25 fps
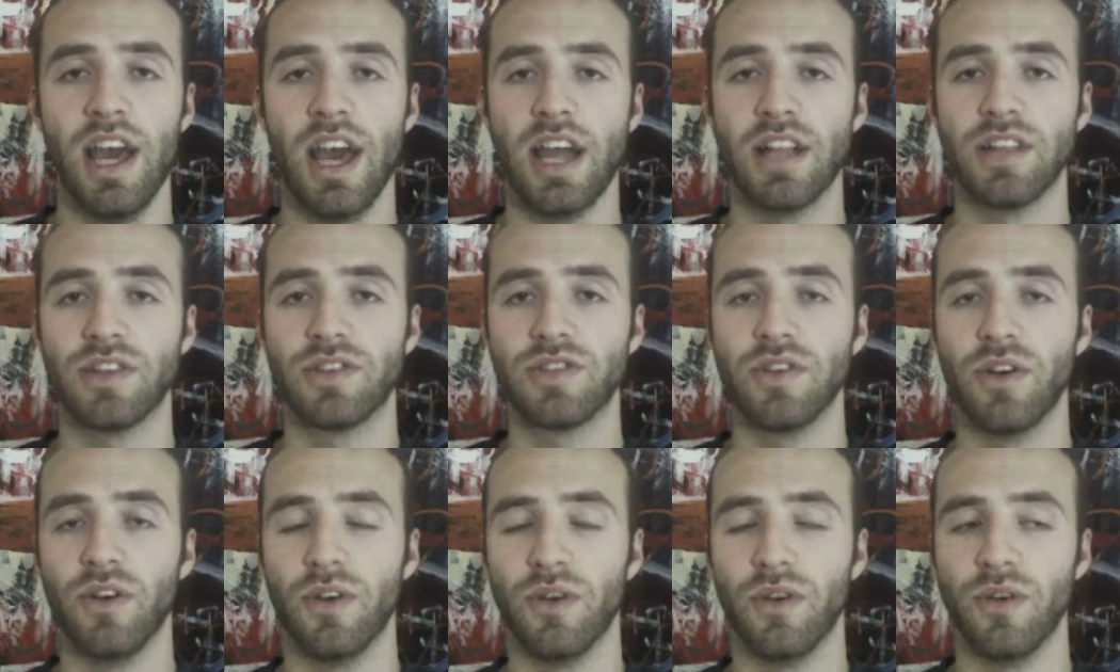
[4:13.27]
And
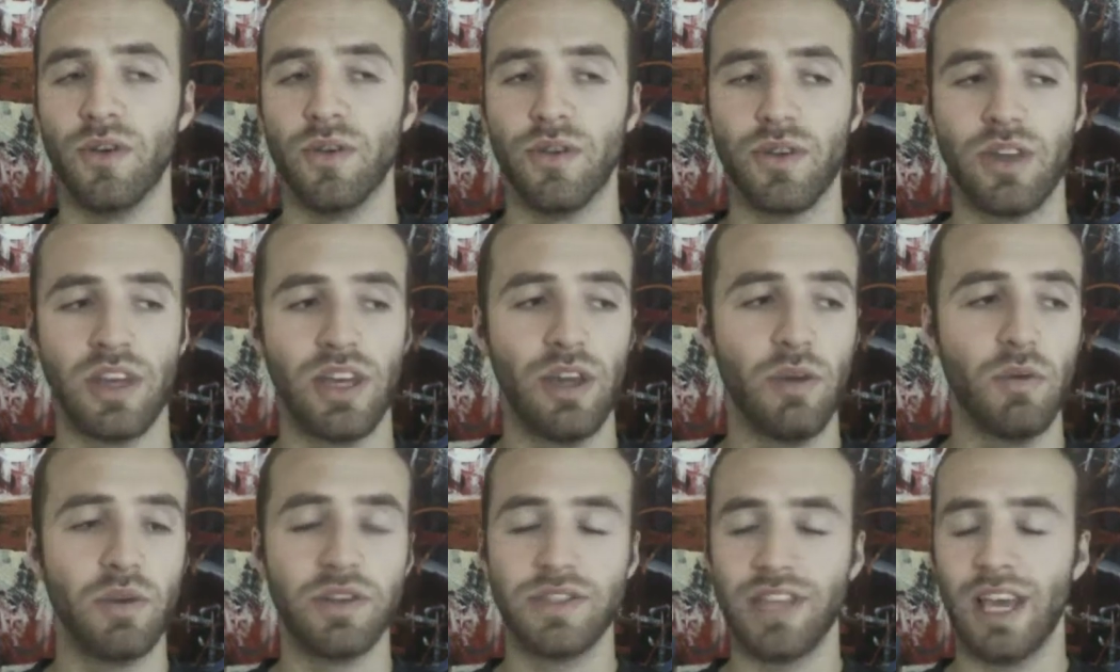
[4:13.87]
so
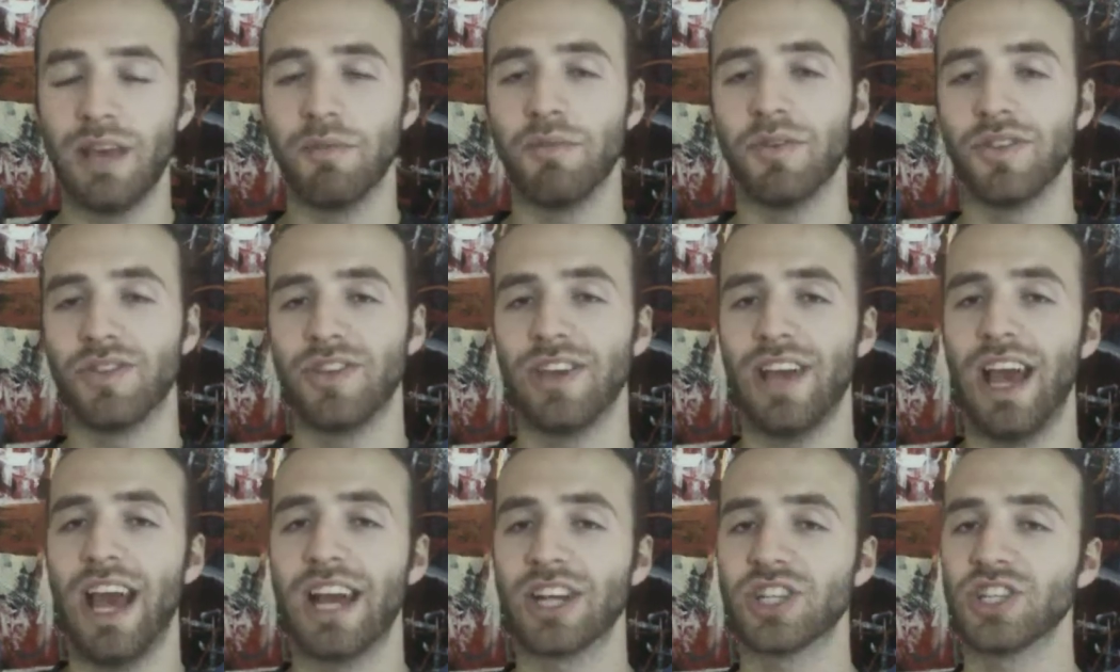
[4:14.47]
he was able
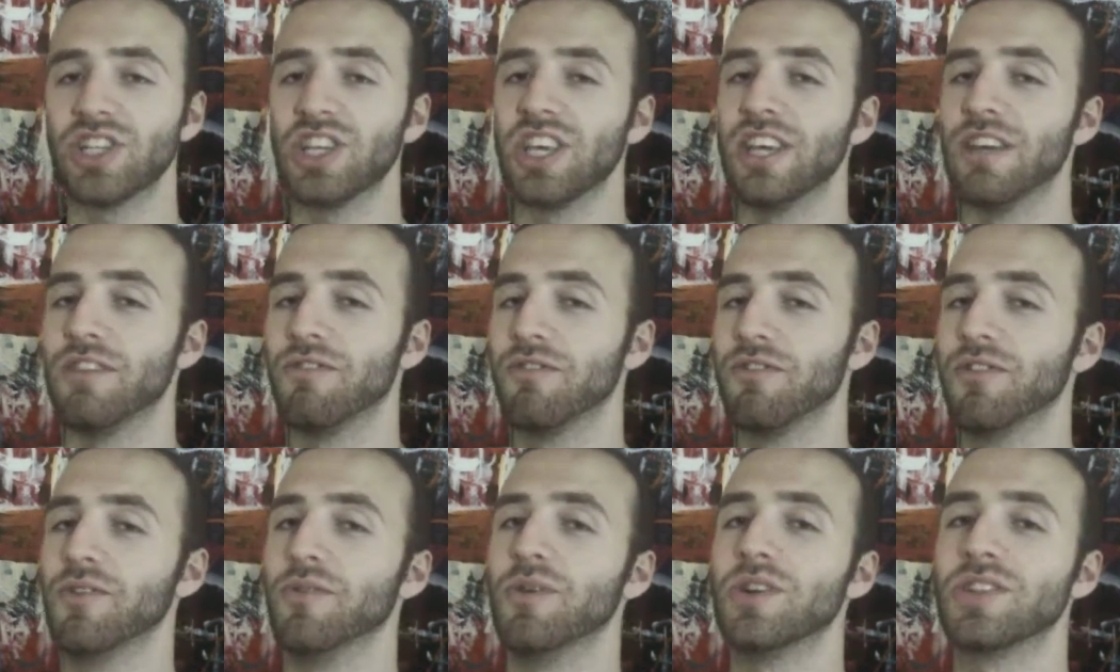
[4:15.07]
to actually
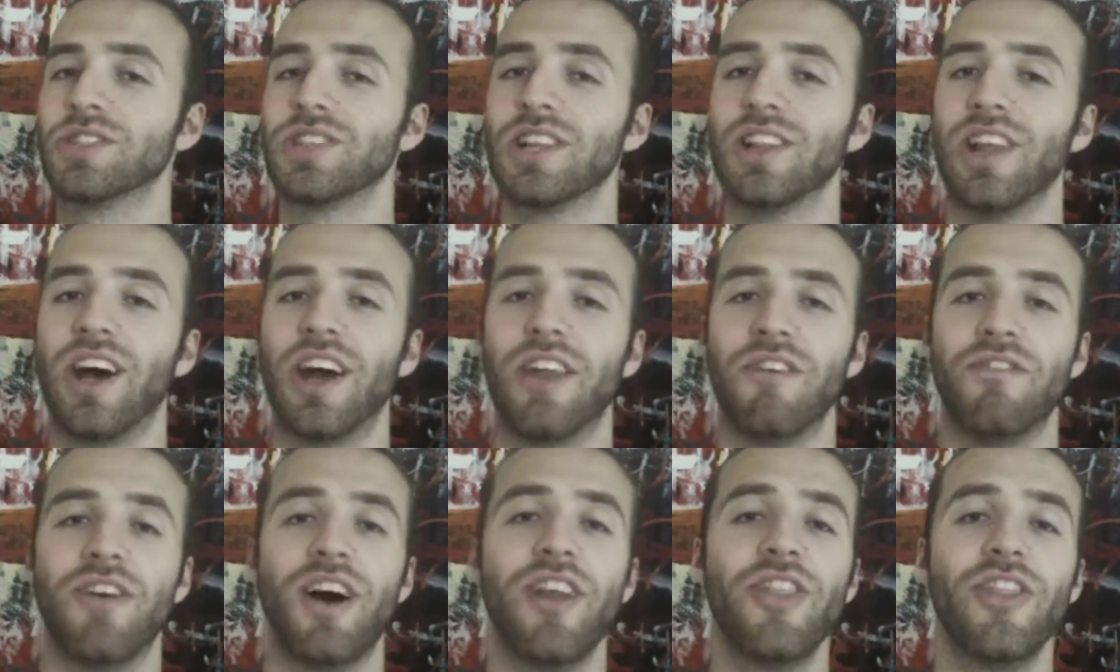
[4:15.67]
influence a
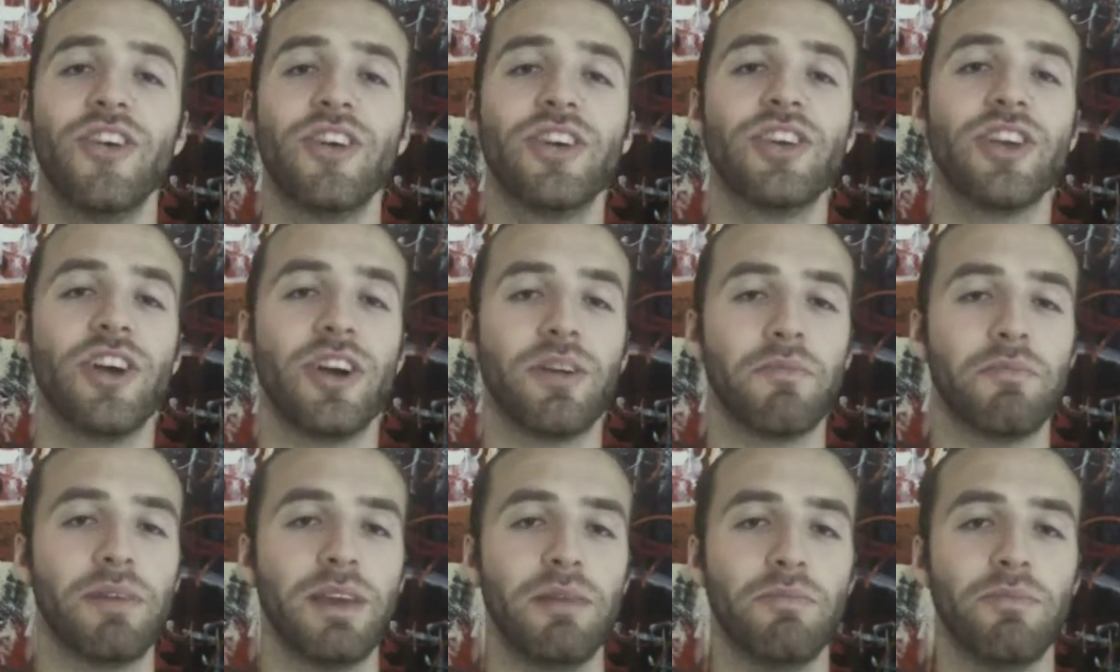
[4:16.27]
lot of other
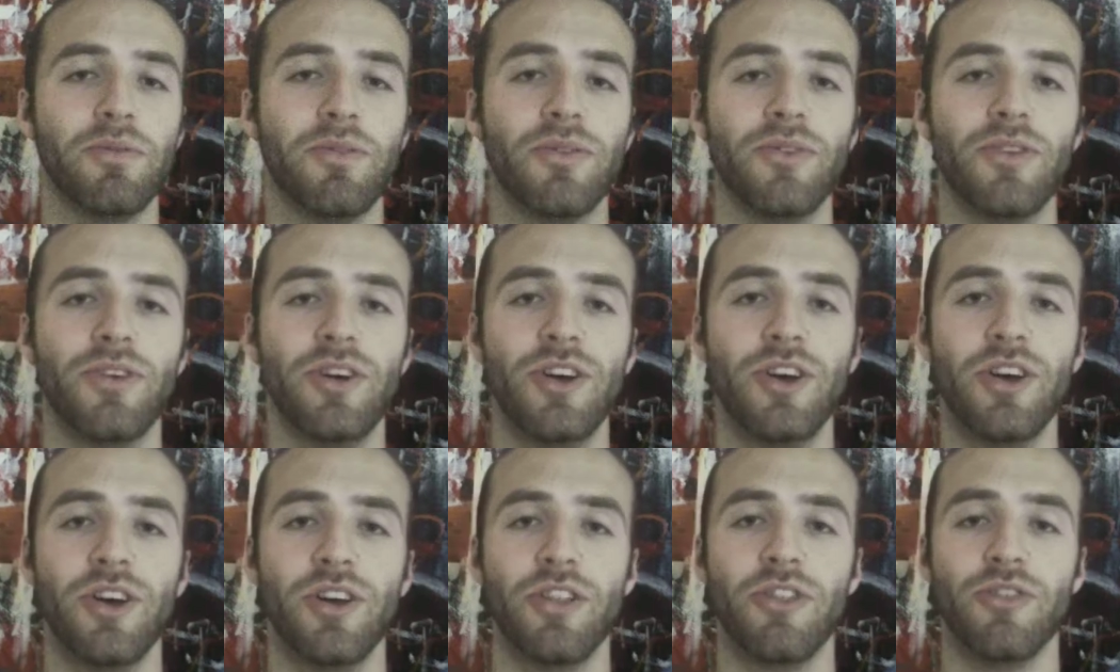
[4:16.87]
young people
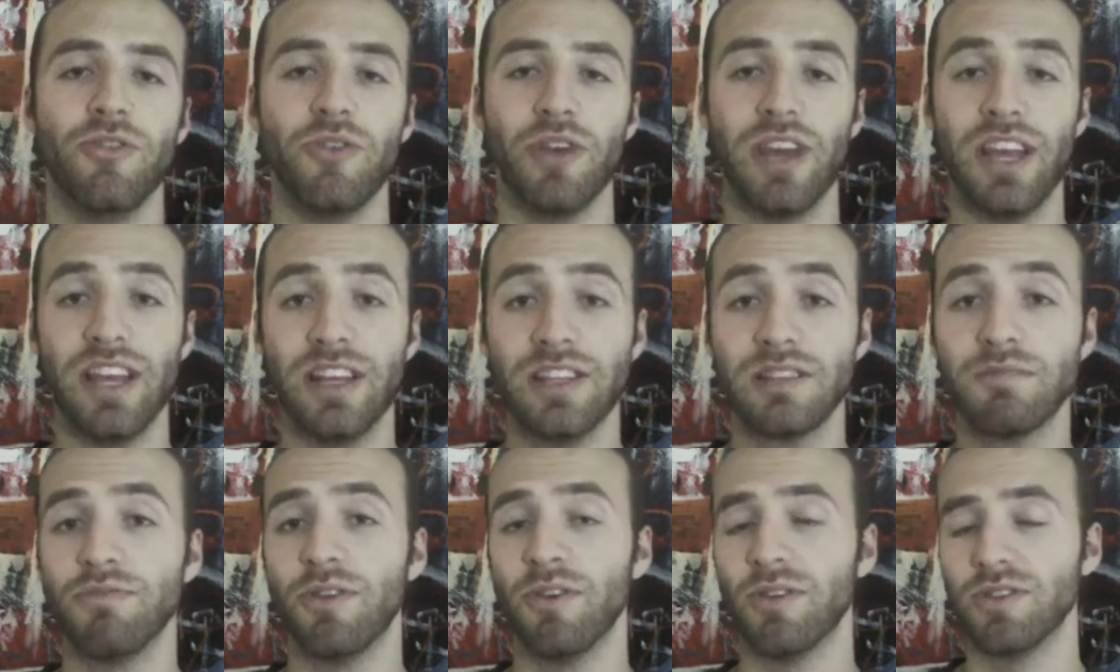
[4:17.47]
through
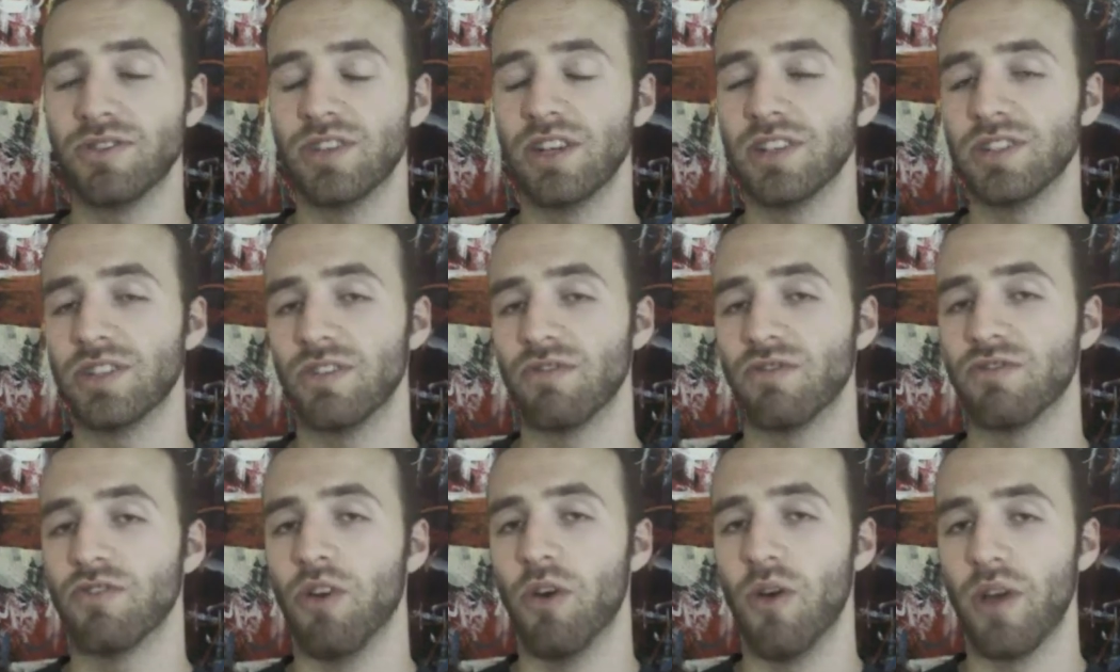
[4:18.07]
his process
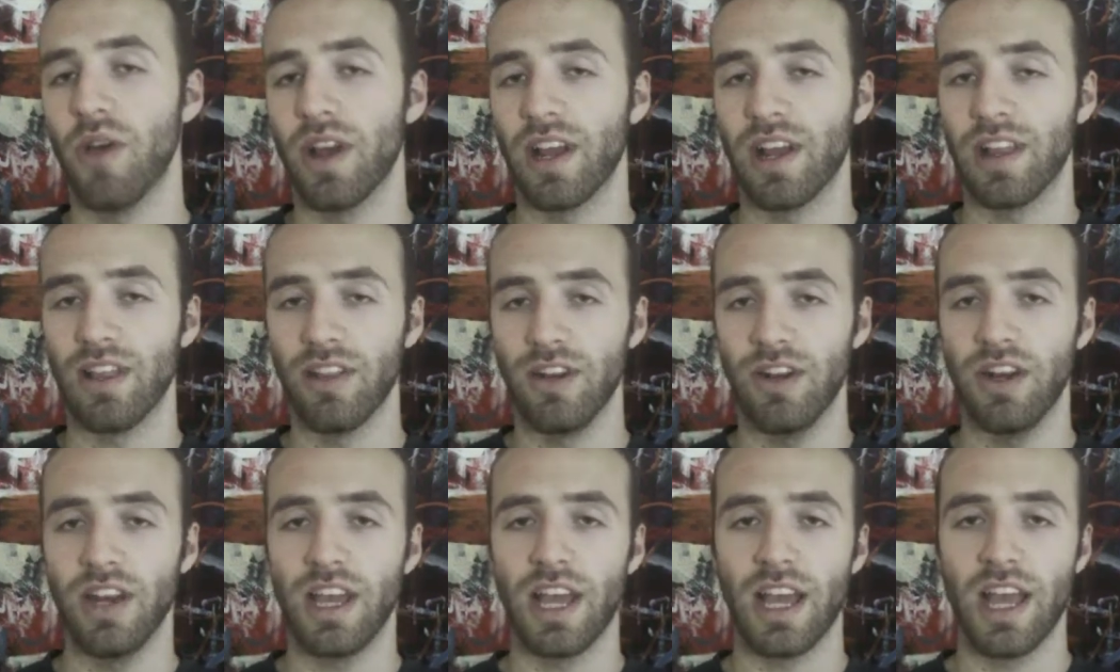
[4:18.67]
of growing and
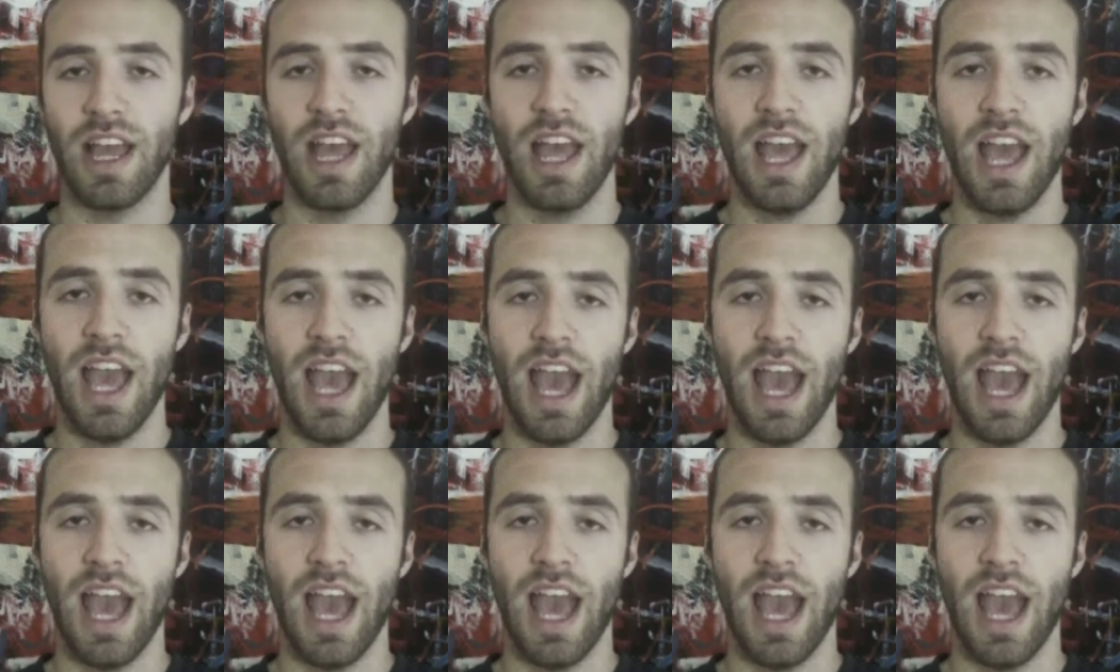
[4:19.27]
learning.